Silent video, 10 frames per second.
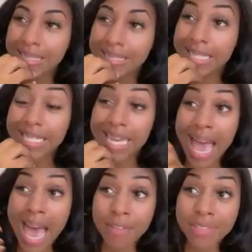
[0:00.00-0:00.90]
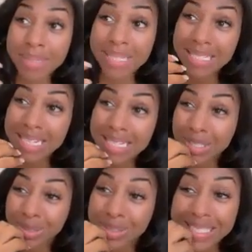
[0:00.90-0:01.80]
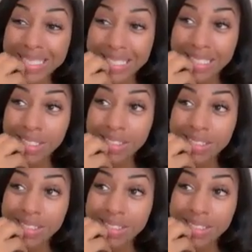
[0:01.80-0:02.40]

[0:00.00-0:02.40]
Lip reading: Does he have to be 6'3"?